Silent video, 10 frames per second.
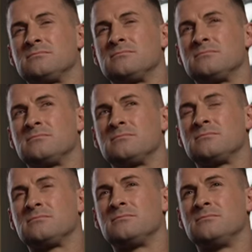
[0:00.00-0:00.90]

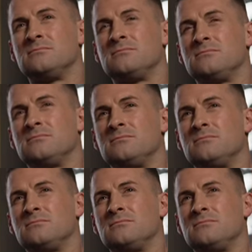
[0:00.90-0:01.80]

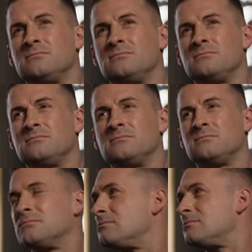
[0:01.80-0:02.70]

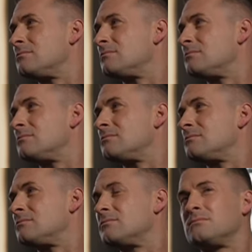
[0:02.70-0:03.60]

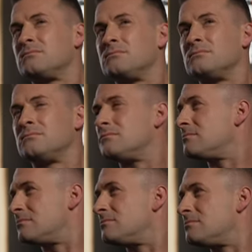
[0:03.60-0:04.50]

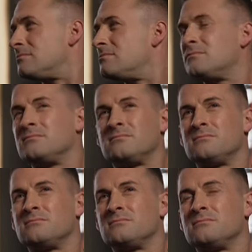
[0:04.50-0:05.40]

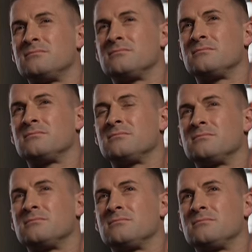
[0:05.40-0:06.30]

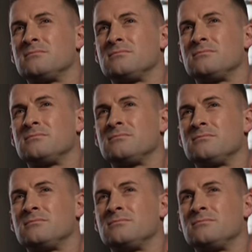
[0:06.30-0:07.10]
This person isn't speaking.